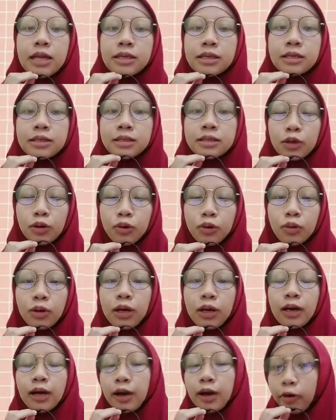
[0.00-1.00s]
So,
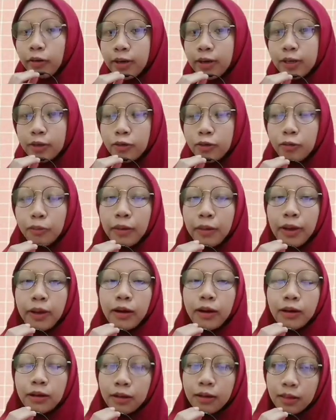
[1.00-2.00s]
according to
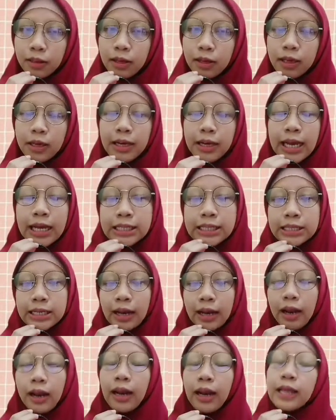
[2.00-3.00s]
McCarthy in
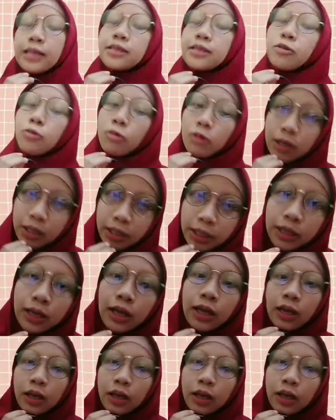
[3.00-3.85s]
1991,